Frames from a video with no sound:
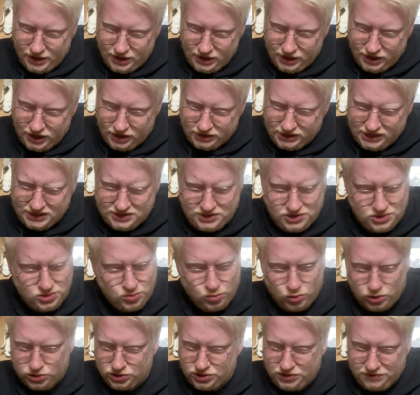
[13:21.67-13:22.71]
Uh, this is
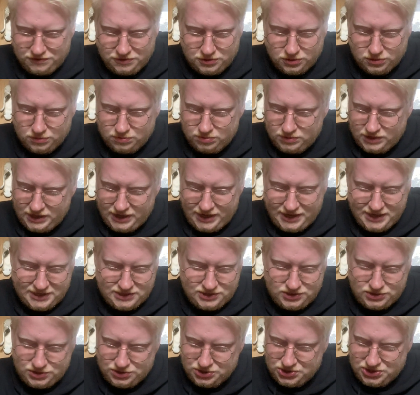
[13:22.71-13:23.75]
wonderful.
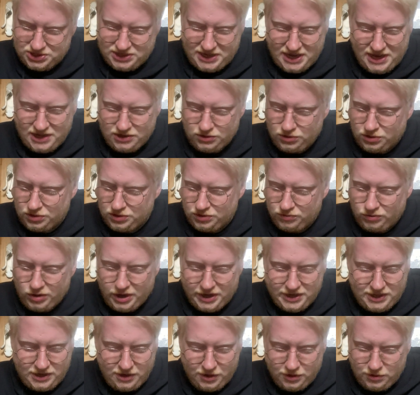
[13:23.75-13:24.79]
It's just hitting all the
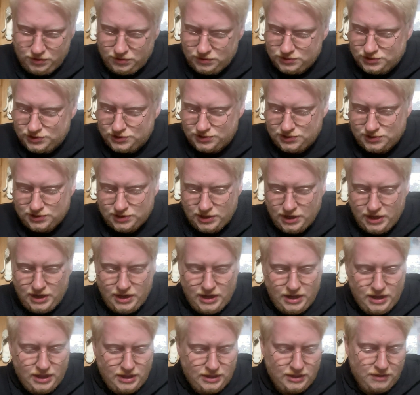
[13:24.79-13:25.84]
right notes.
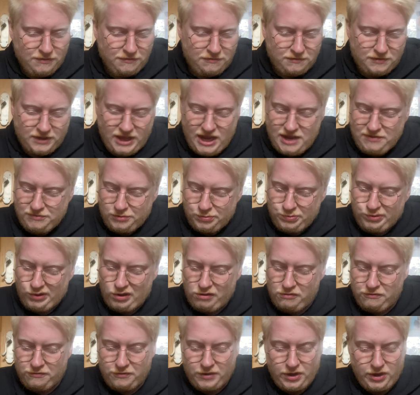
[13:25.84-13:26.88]
The flavour
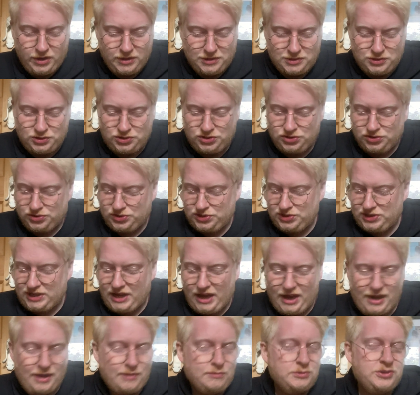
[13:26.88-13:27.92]
profile is just
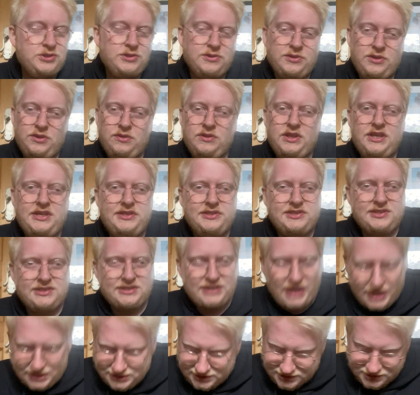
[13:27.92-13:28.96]
absolutely
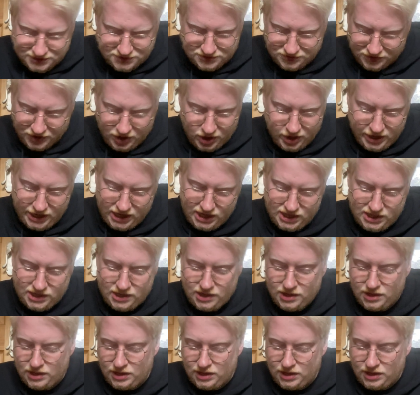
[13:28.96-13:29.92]
satisfying.